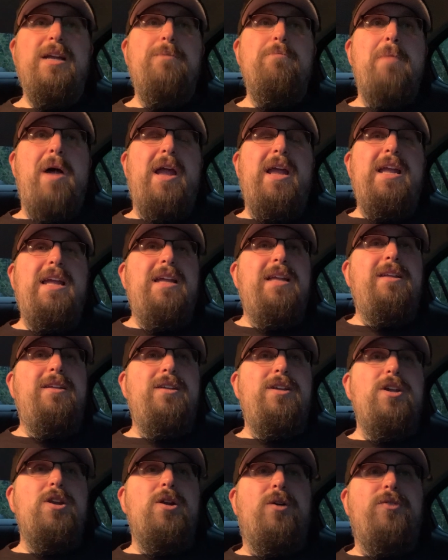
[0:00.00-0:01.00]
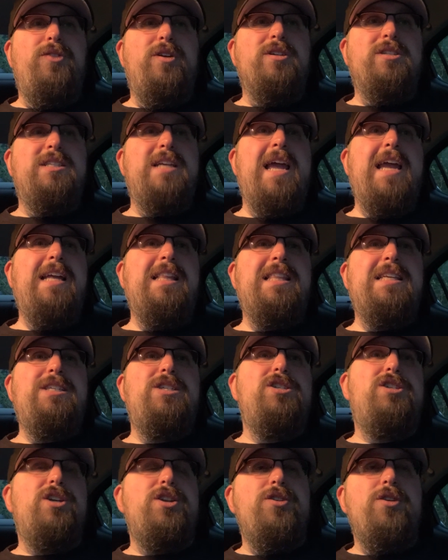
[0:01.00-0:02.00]
My, you know, they're saying this
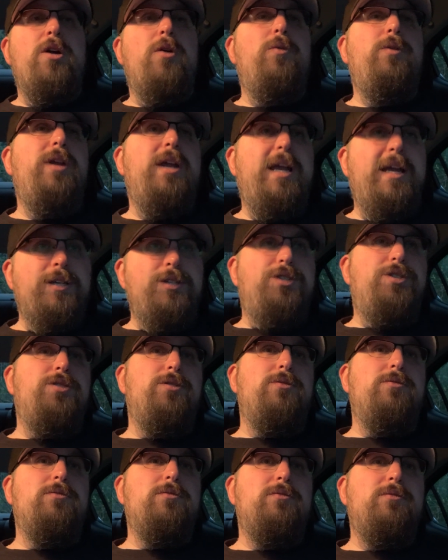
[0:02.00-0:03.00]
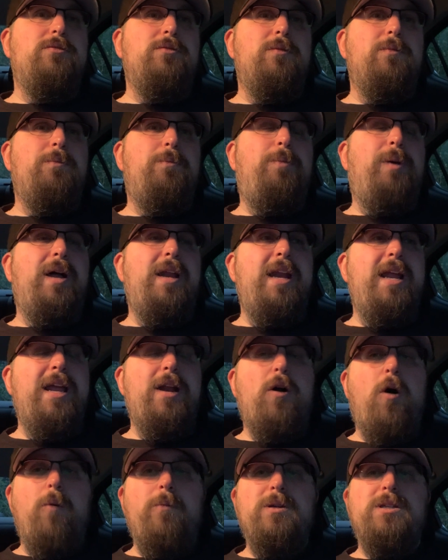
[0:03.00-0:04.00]
is a known issue, but
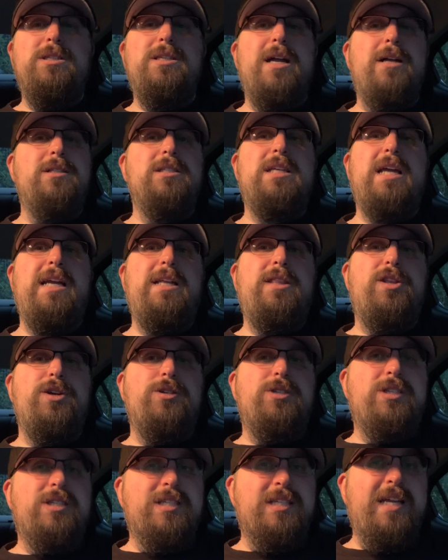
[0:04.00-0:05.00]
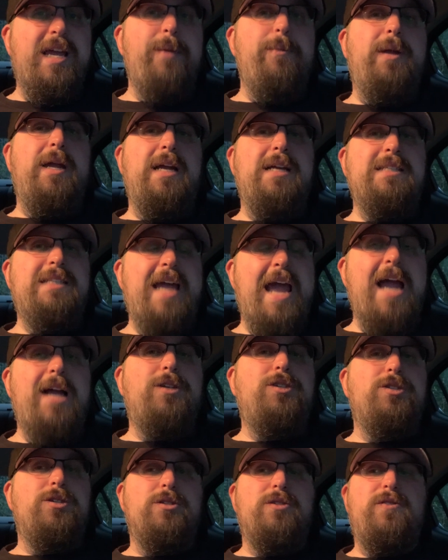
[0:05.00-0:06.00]
it almost sounds like they're skimming
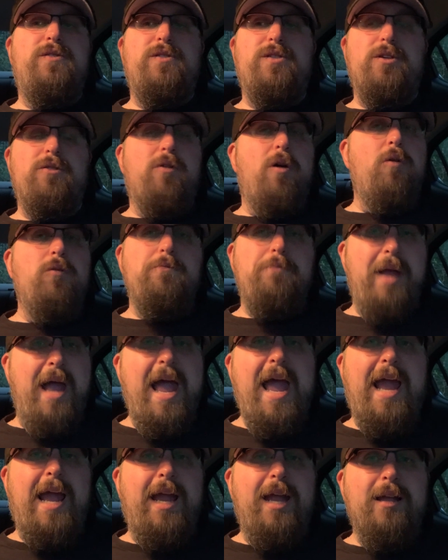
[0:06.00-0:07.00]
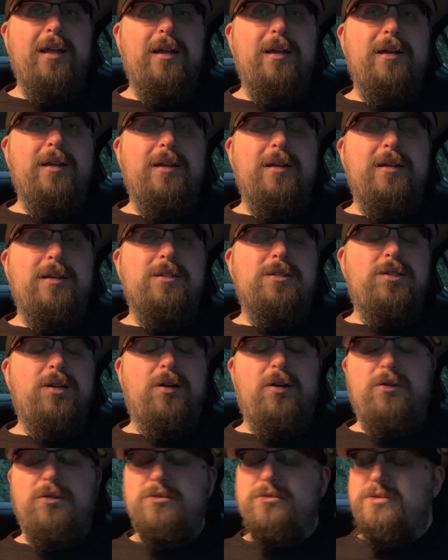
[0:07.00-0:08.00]
dashers for their own pay.
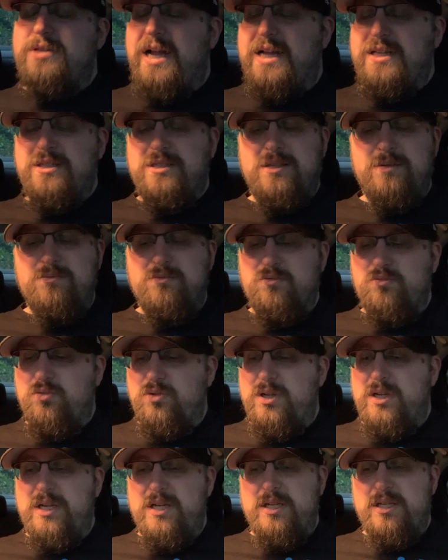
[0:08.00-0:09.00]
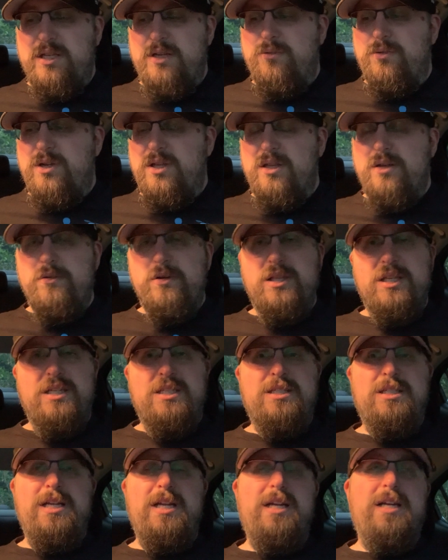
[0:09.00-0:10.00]
So that's some really, really, really
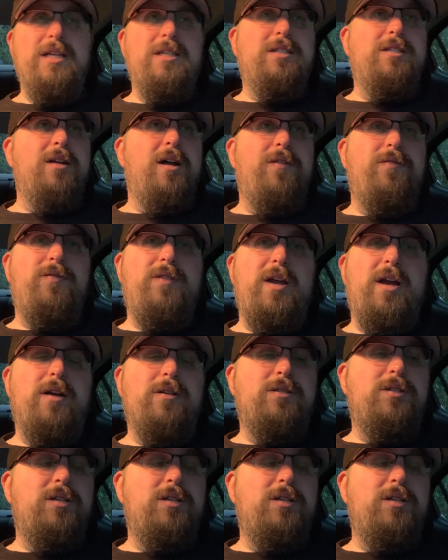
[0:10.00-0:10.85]
sneaky stuff there.